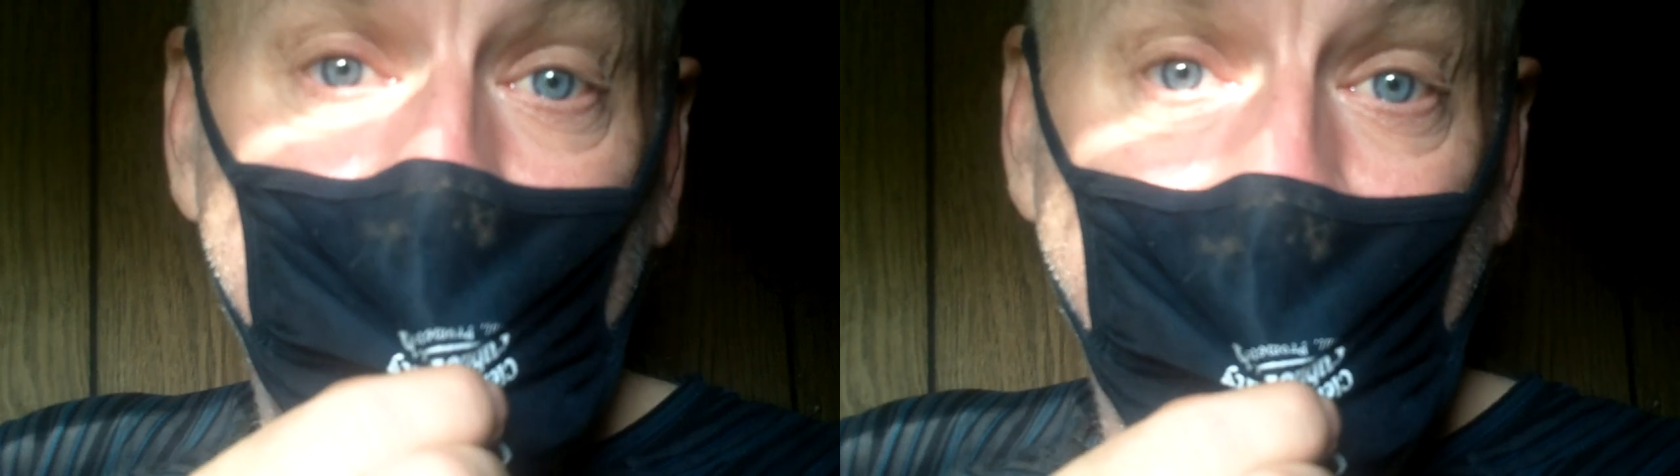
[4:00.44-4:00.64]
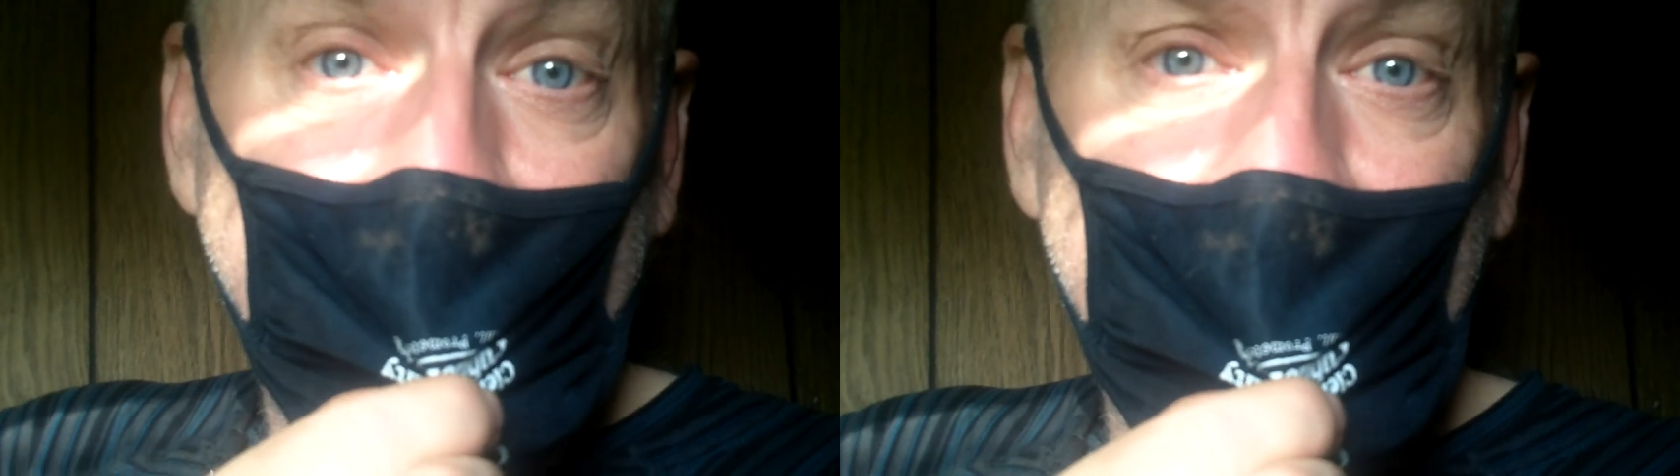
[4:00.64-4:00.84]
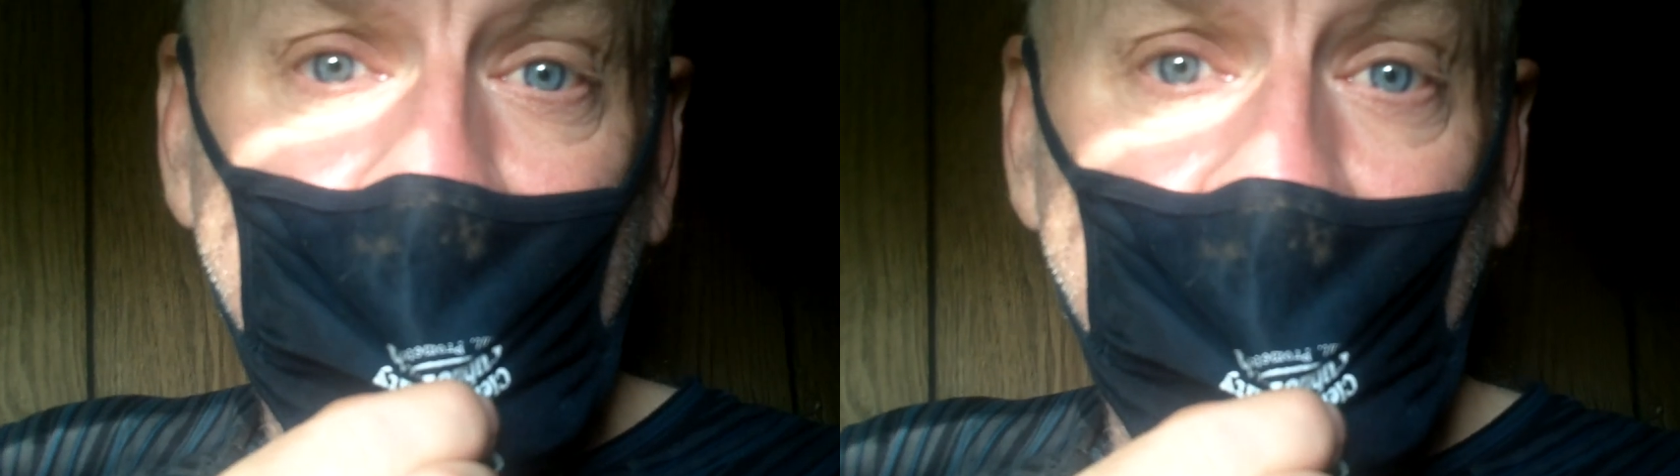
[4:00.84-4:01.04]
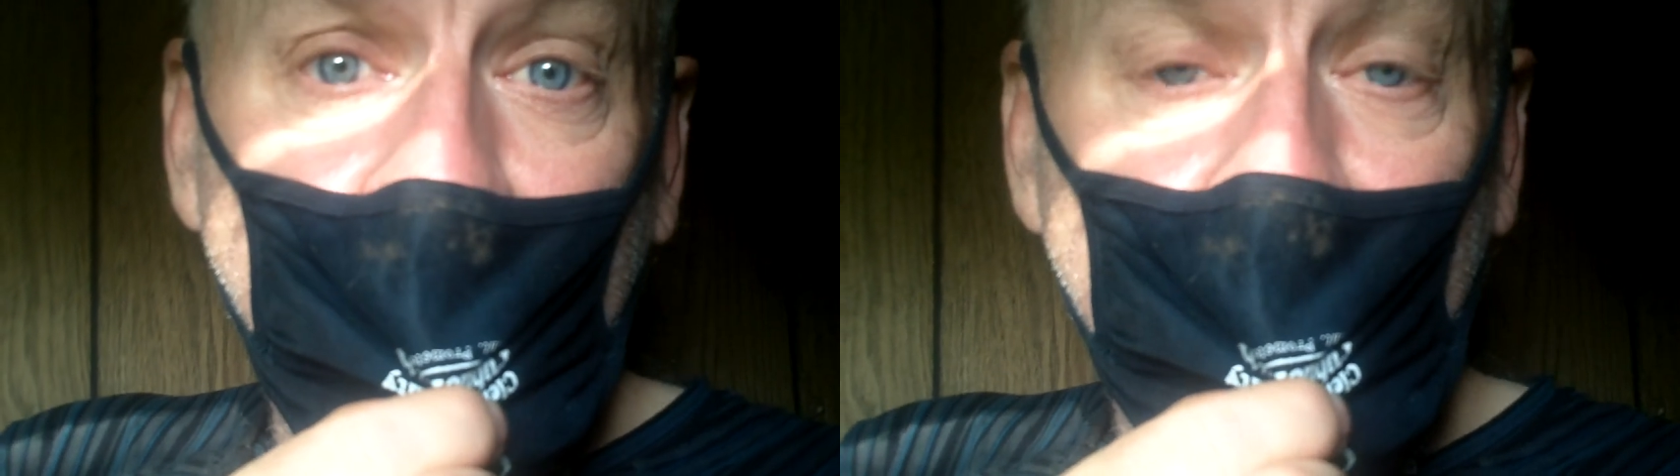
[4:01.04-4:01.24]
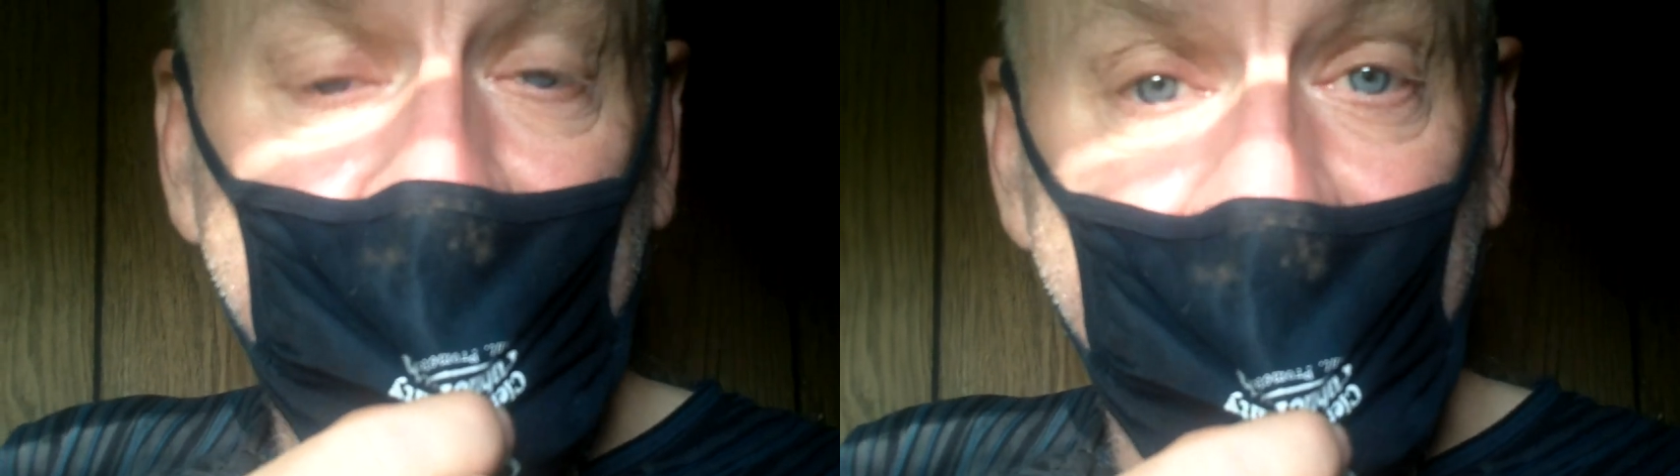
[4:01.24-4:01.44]
and I,
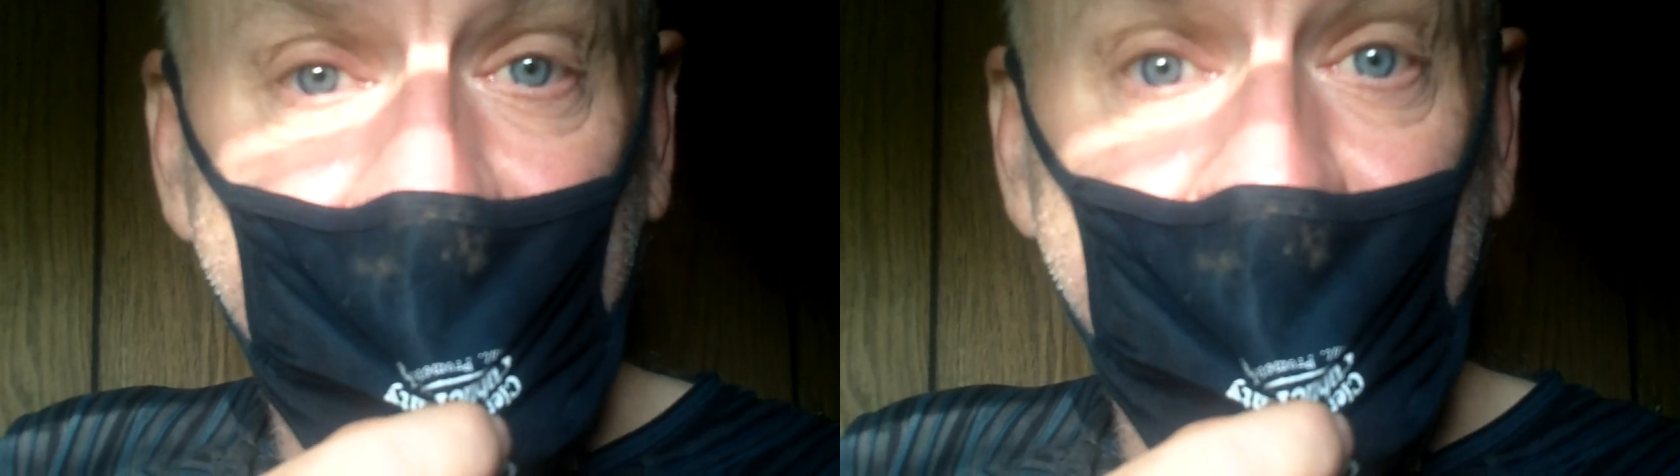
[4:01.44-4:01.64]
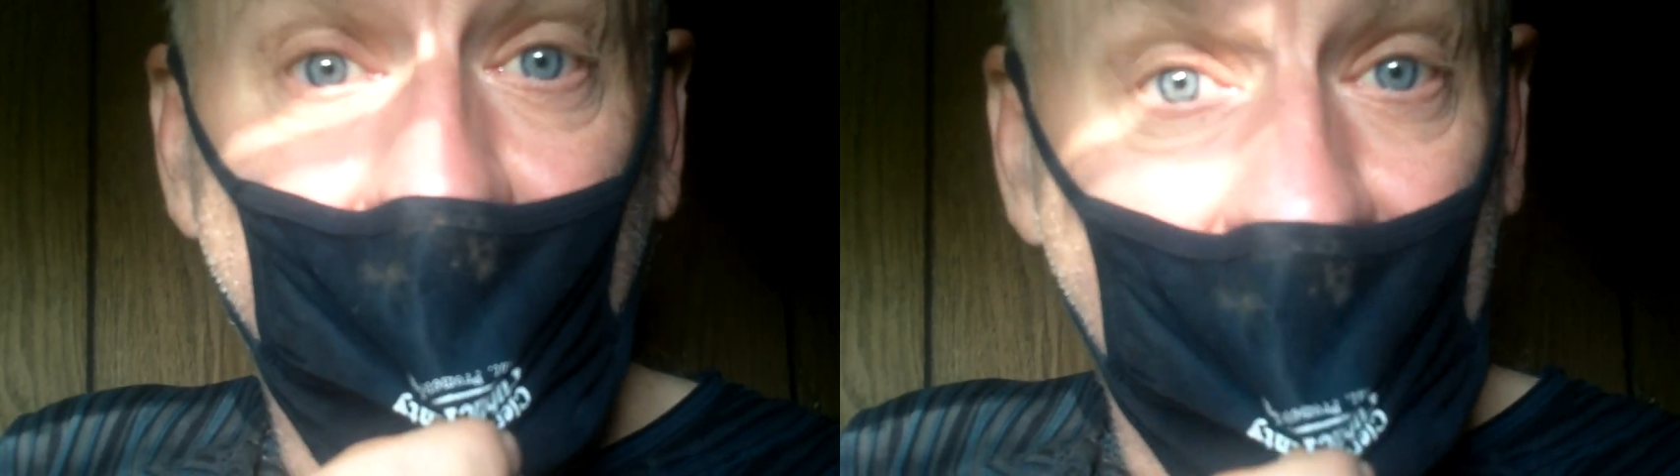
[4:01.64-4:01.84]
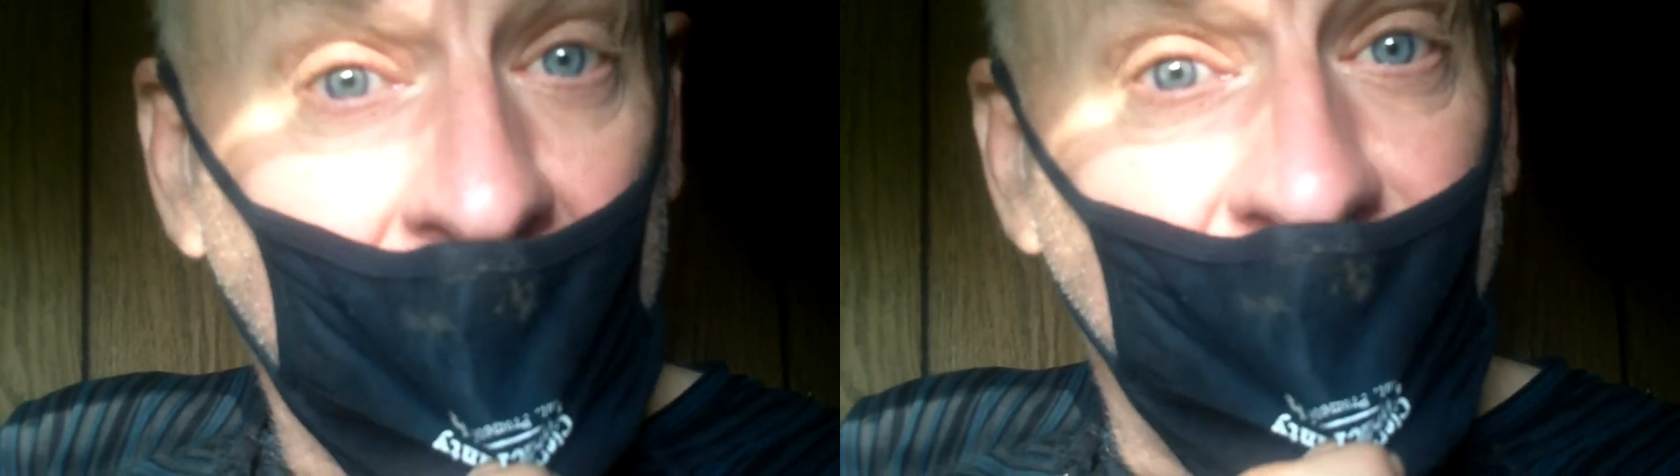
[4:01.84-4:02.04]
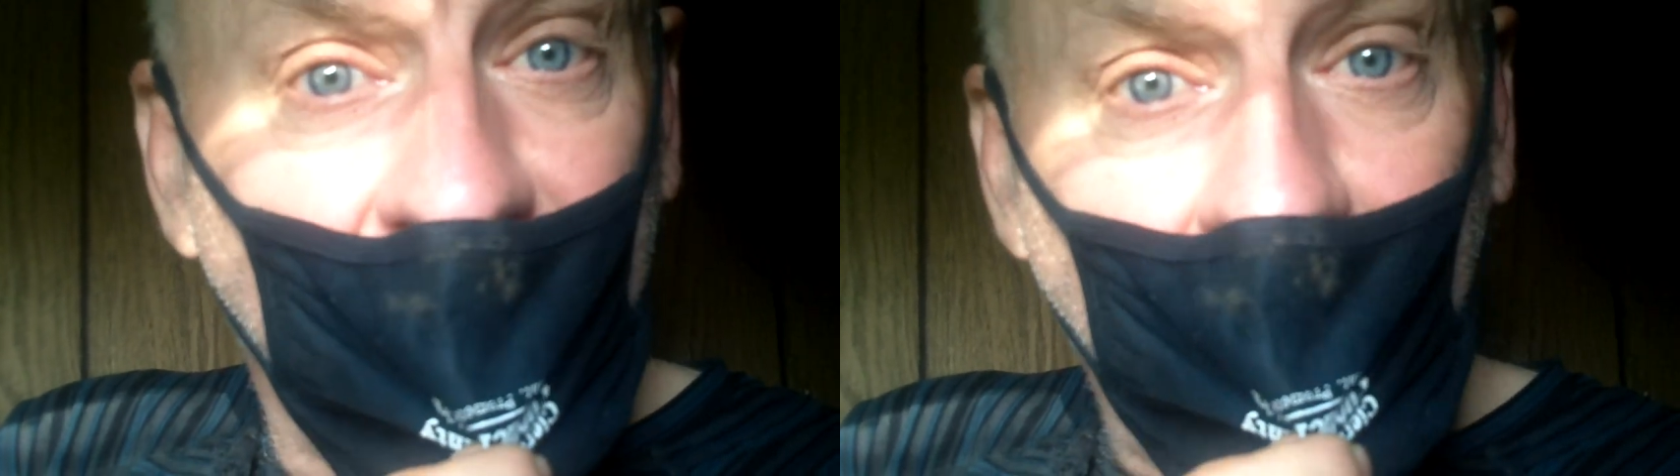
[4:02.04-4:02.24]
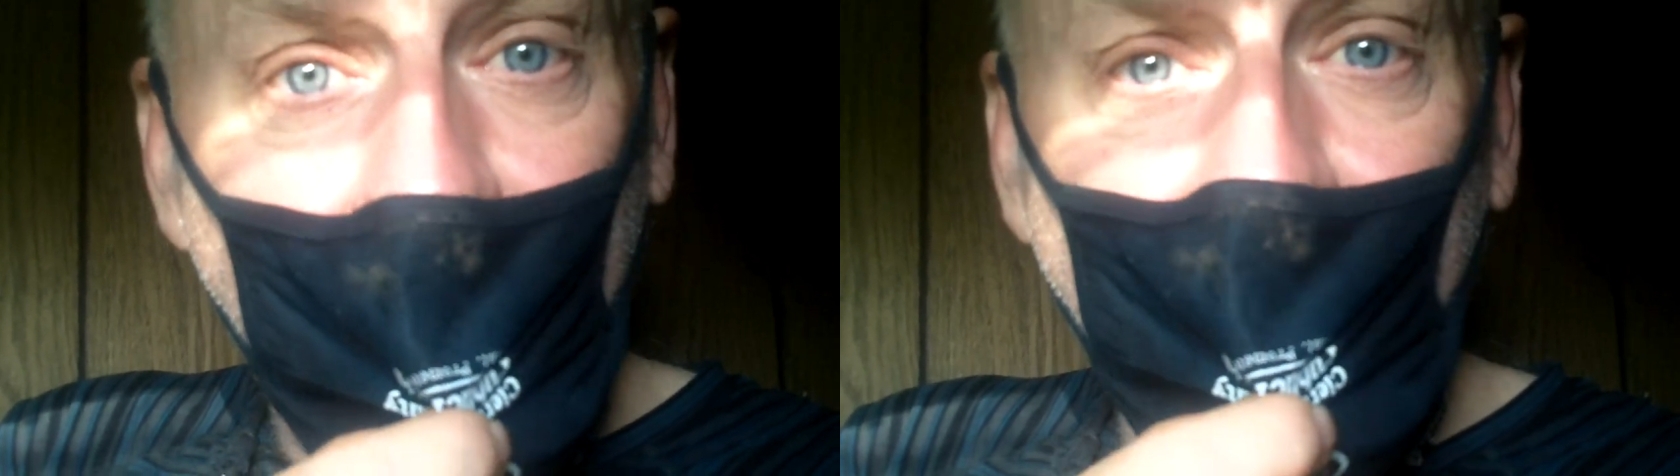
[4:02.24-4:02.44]
my sister,
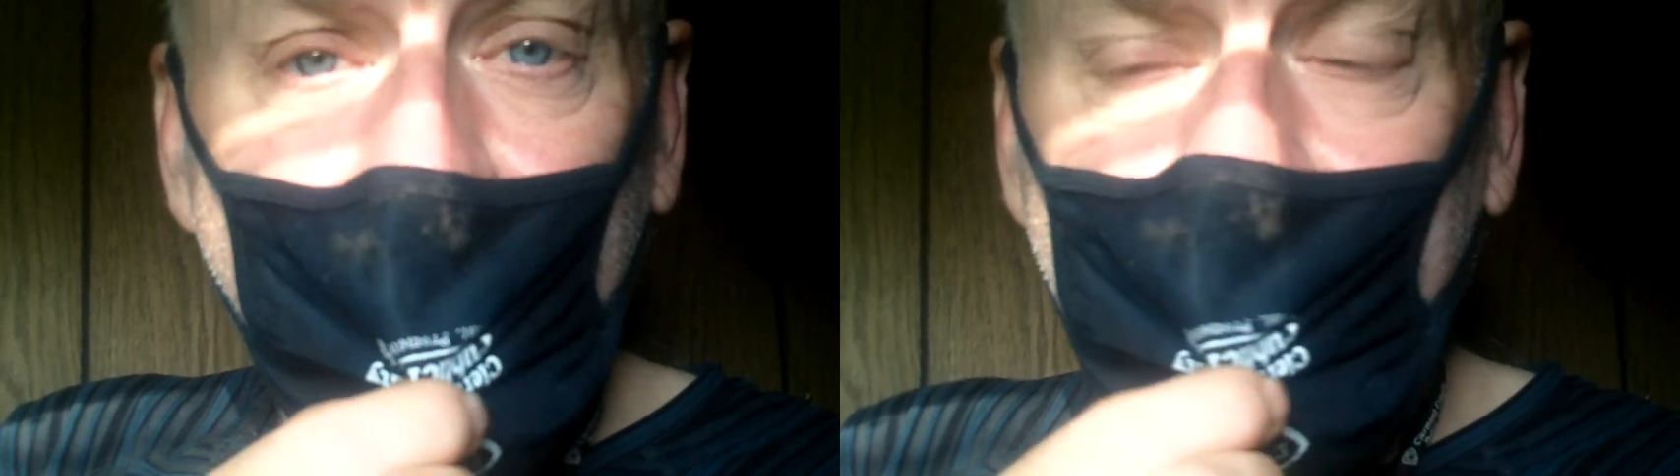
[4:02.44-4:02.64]
lived in.